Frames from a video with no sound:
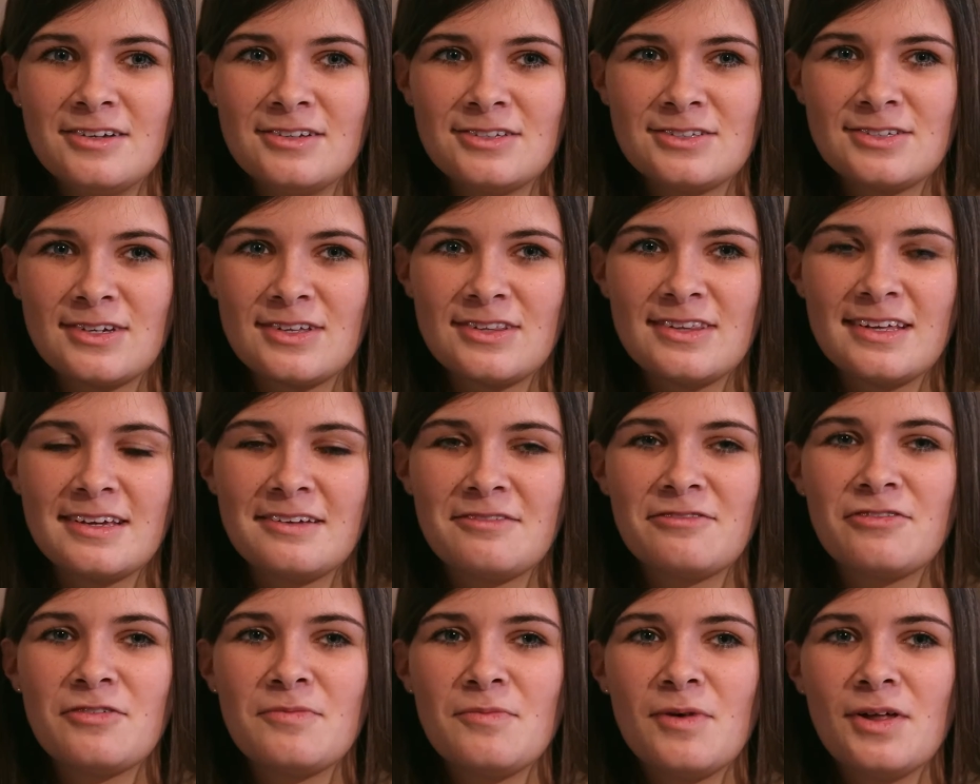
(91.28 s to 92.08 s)
So I
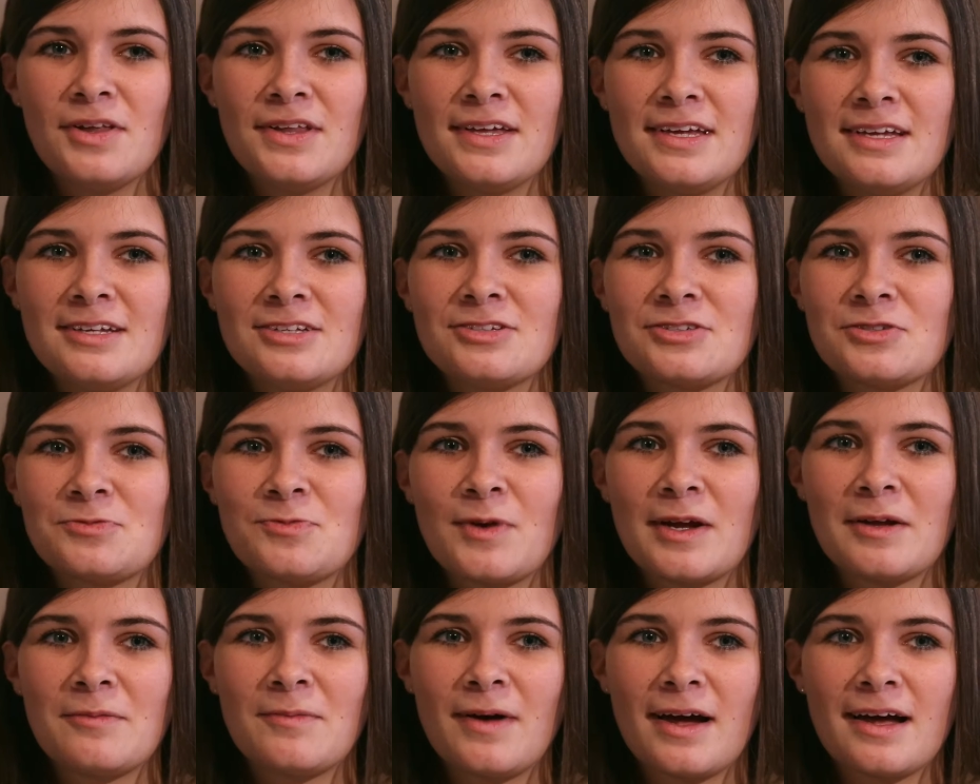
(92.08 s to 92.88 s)
think for Molly it does
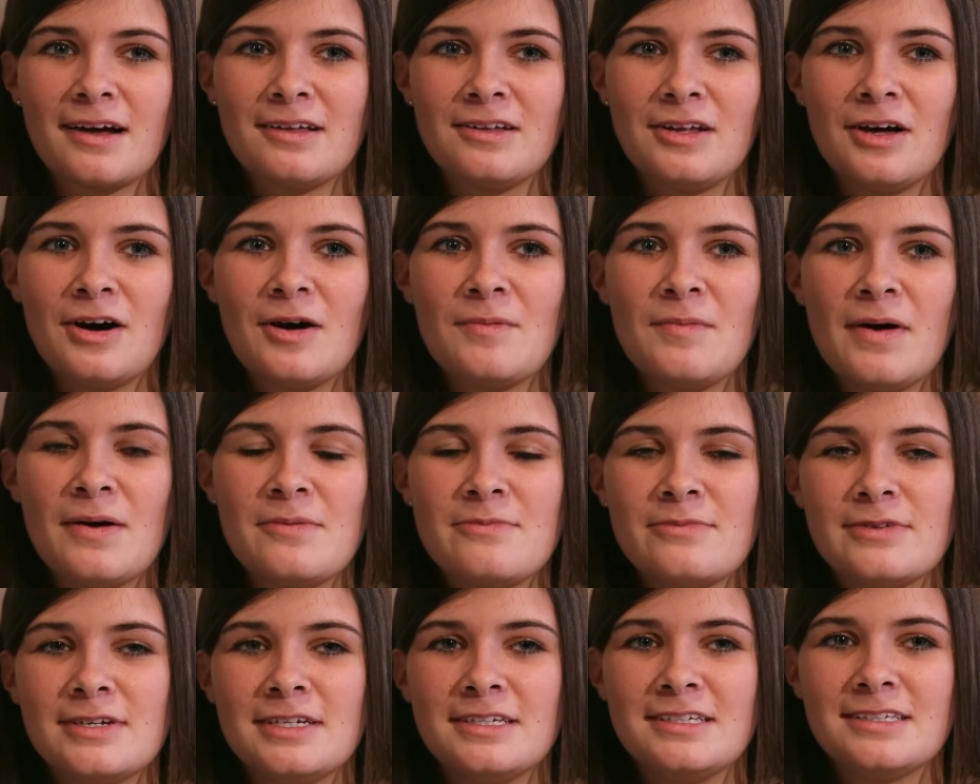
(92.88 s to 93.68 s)
bring back a lot of
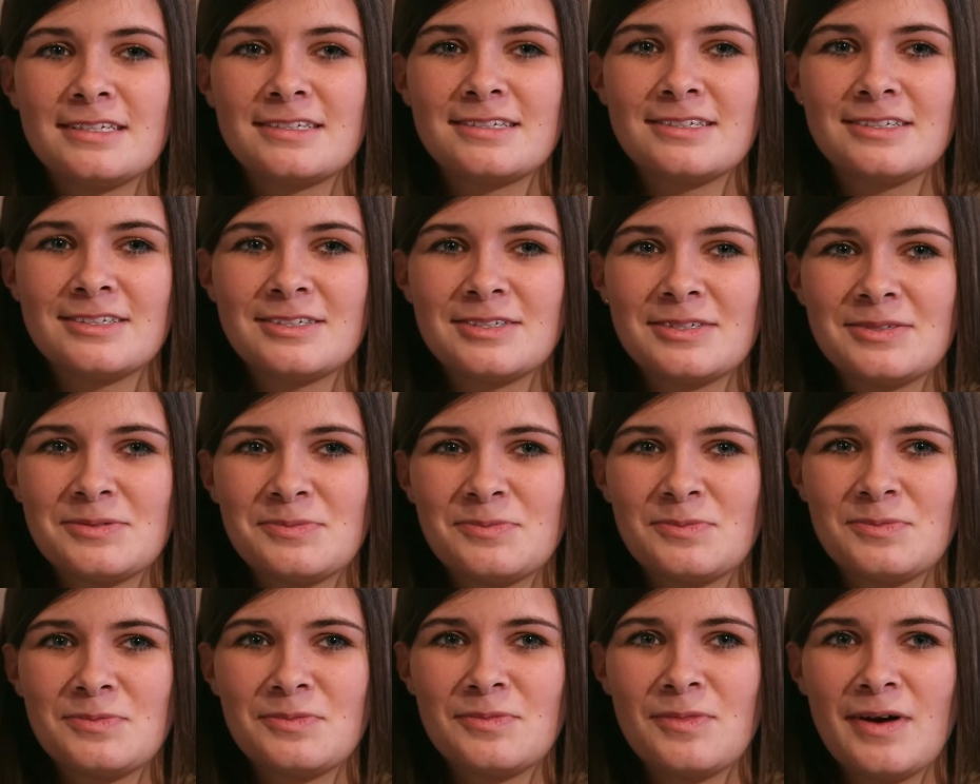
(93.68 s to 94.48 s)
memories, because
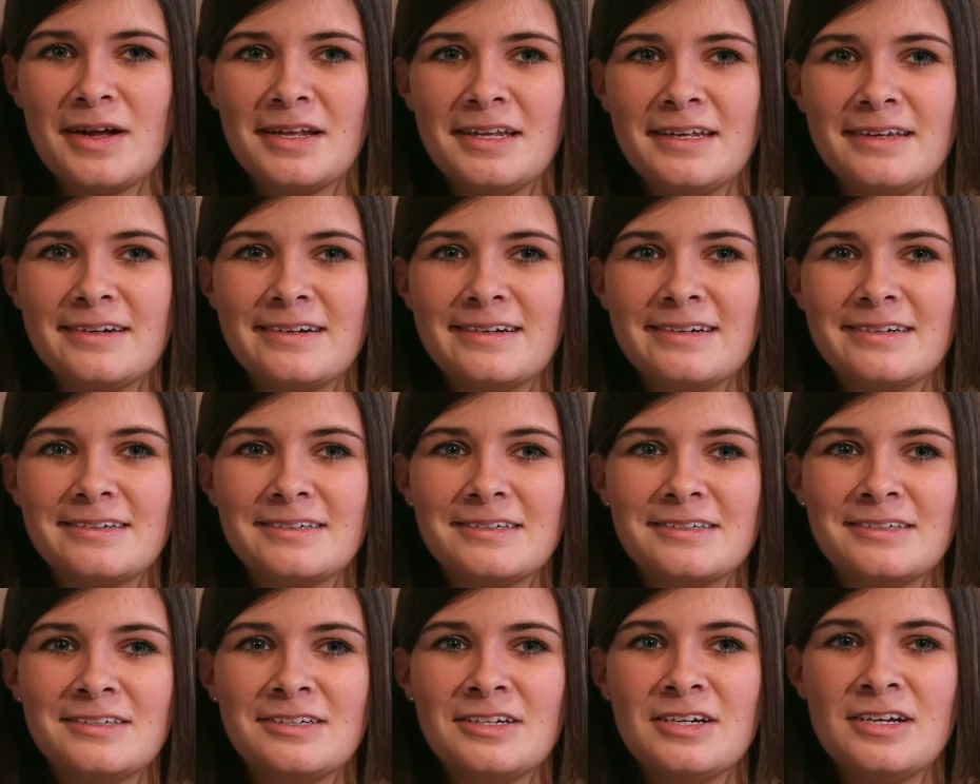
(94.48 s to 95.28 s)
when you're
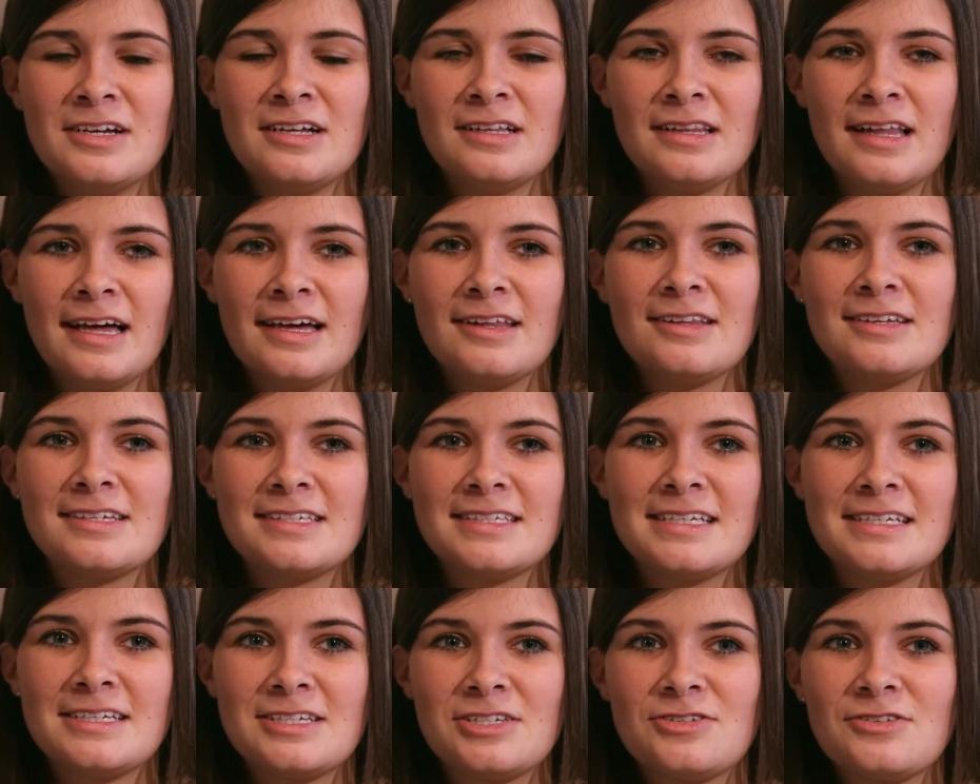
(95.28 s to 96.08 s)
like the
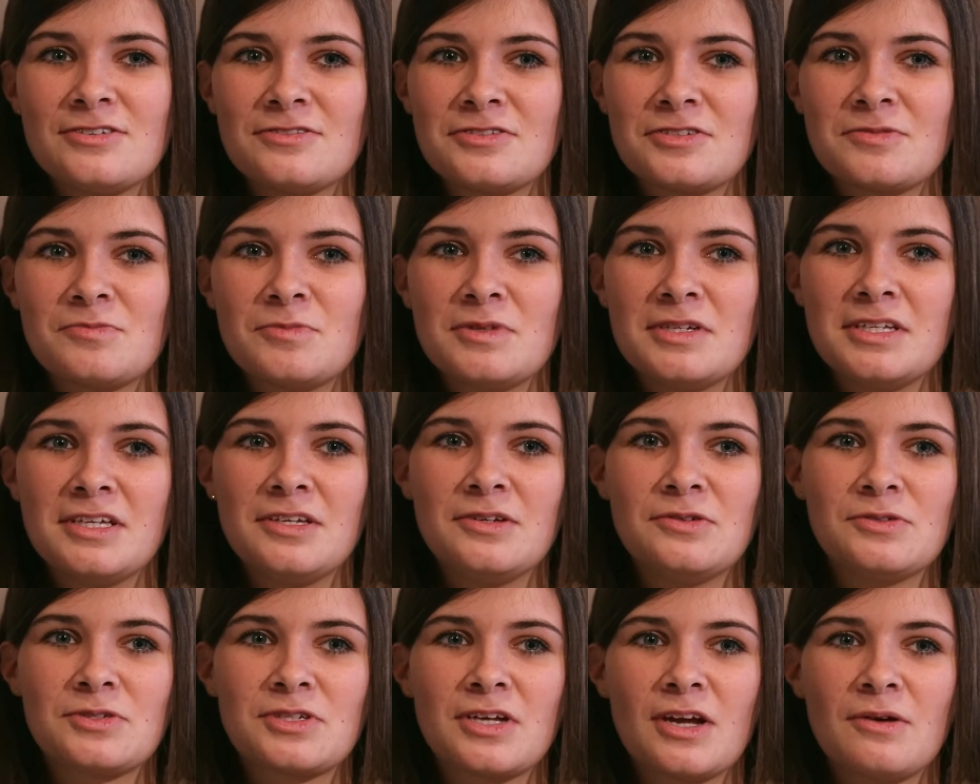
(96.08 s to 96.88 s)
sister of somebody
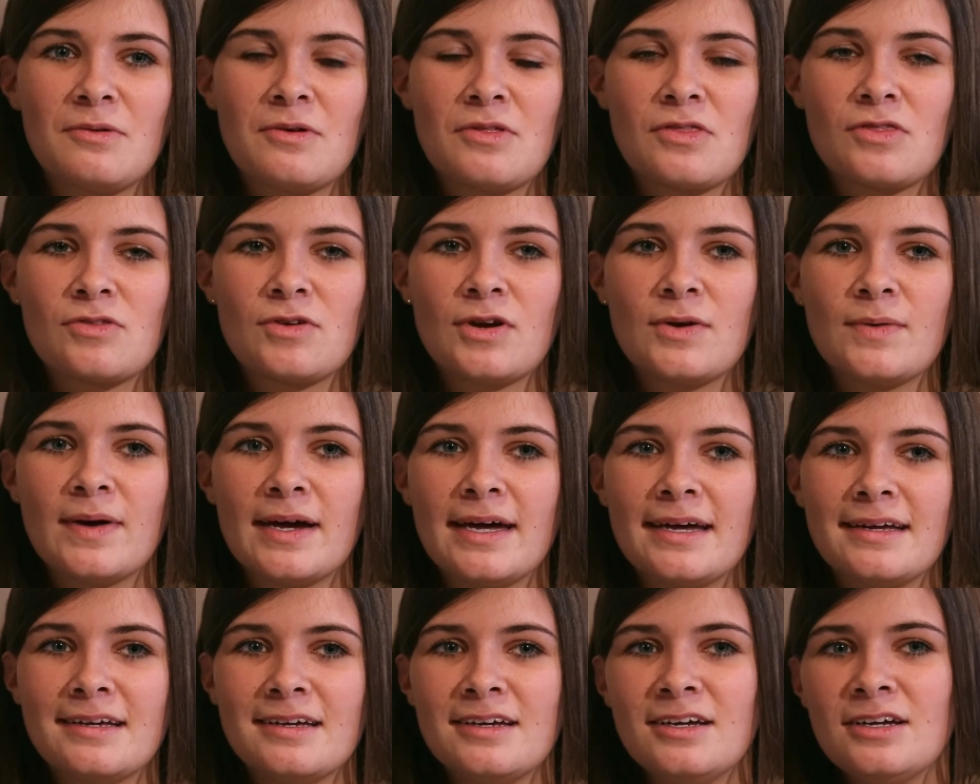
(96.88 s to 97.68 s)
who's going through
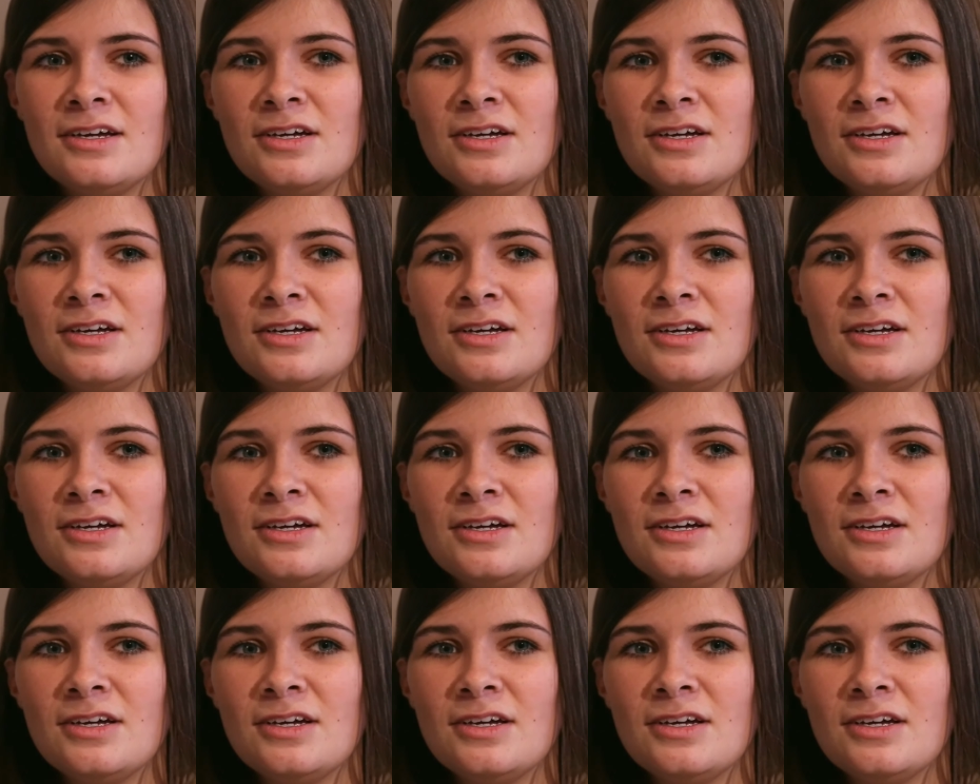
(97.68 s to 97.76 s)
it,